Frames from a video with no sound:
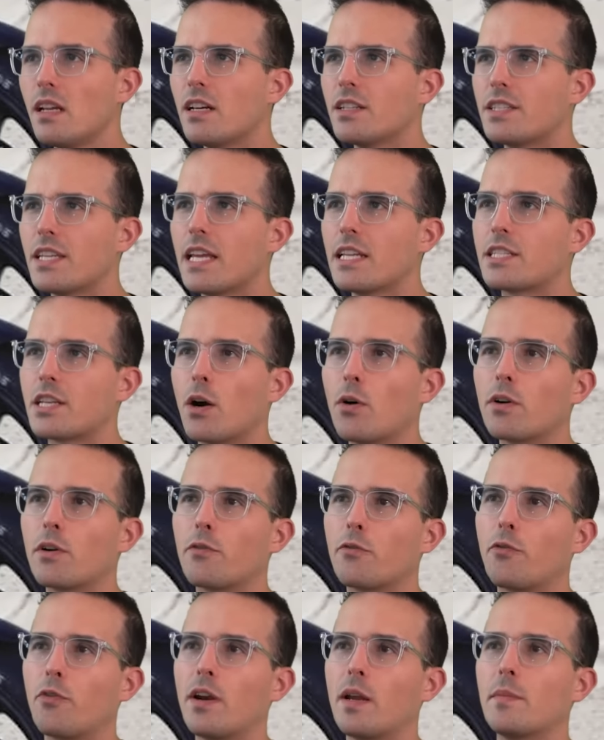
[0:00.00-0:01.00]
Daytona
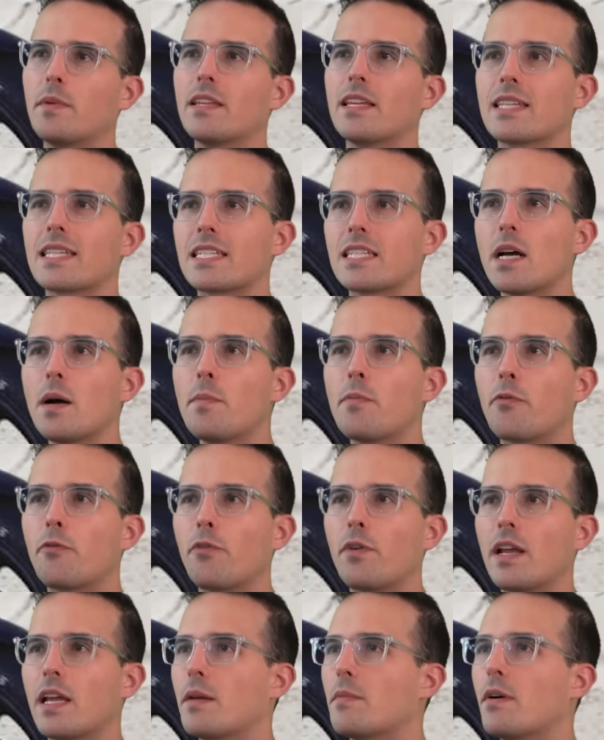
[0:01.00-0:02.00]
frame, and the
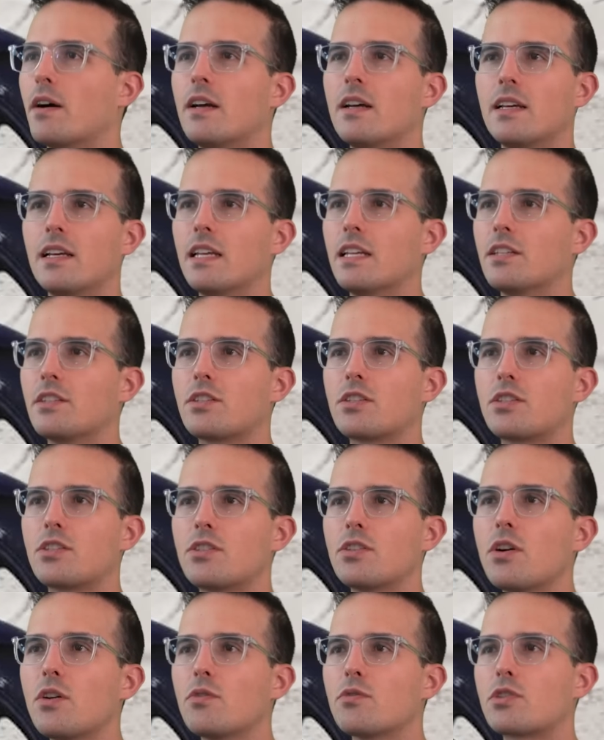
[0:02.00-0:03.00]
subframe is
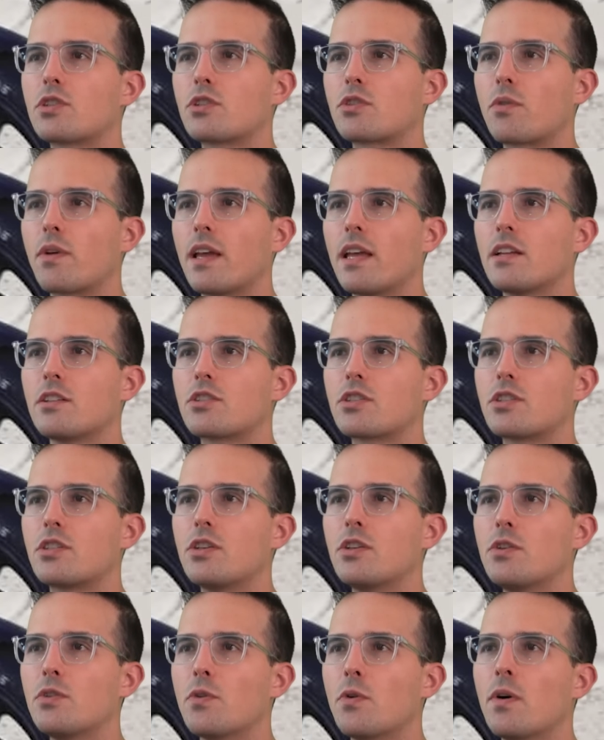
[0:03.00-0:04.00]
so strange
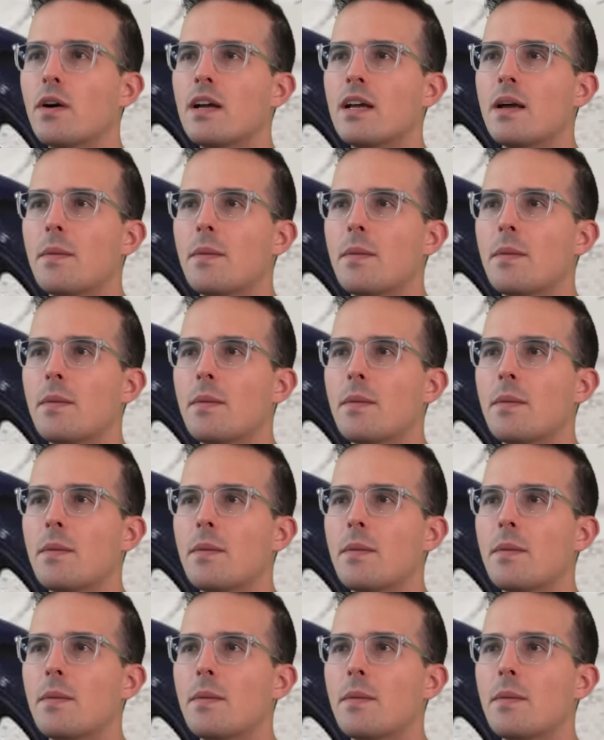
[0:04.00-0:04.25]
too.